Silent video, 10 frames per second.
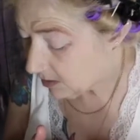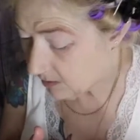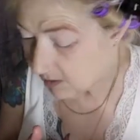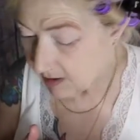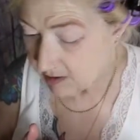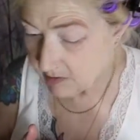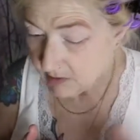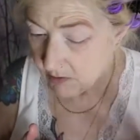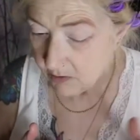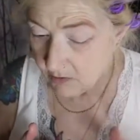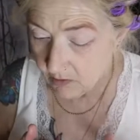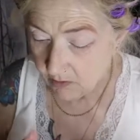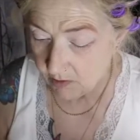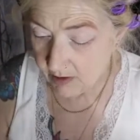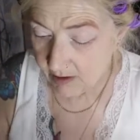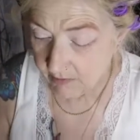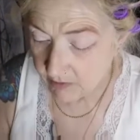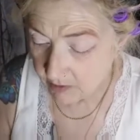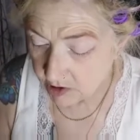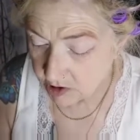Right, so now I've
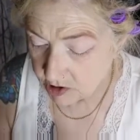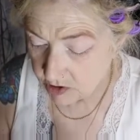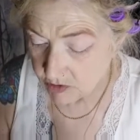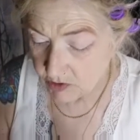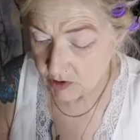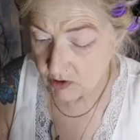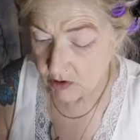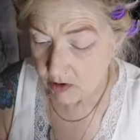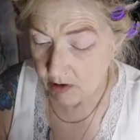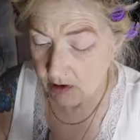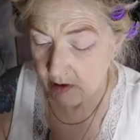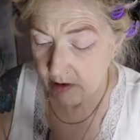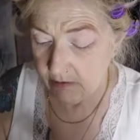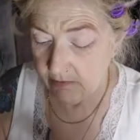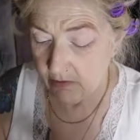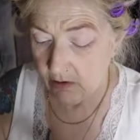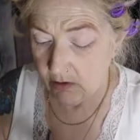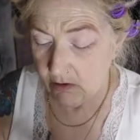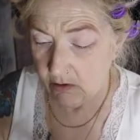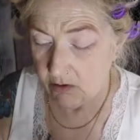got to choose a colour. I've
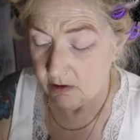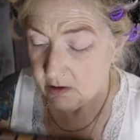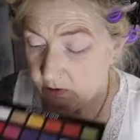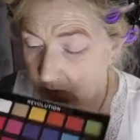got this